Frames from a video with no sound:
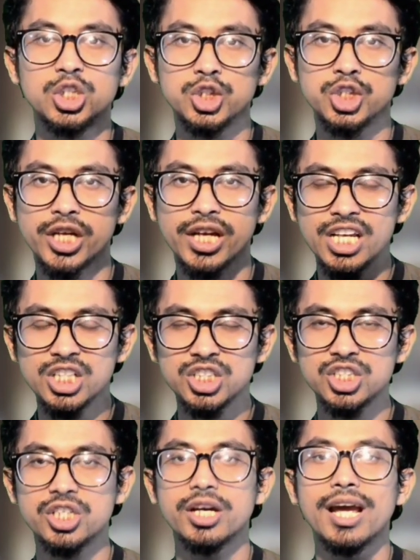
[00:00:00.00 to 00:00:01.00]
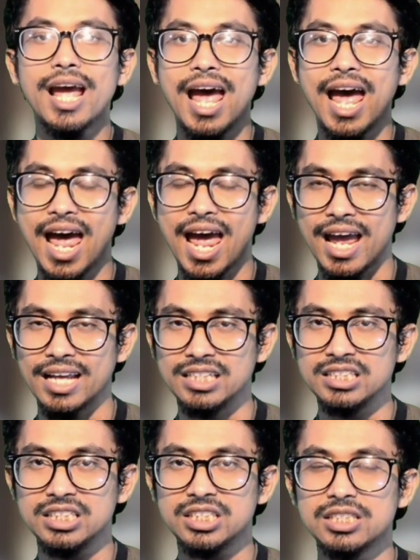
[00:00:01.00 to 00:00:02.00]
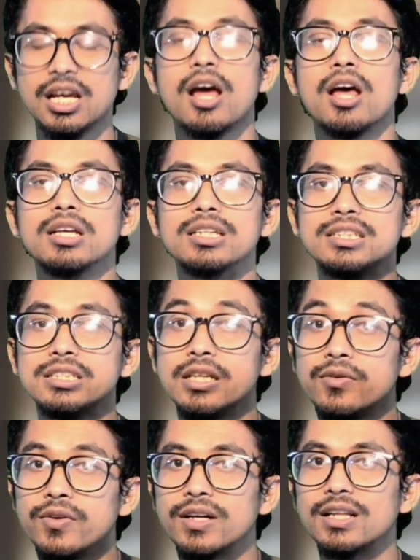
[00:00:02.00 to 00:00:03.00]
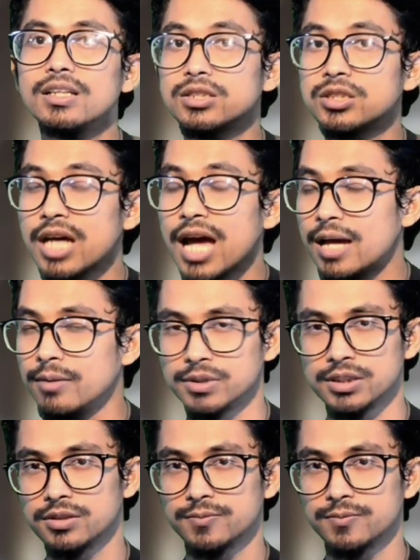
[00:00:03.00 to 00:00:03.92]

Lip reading: changed hands several times.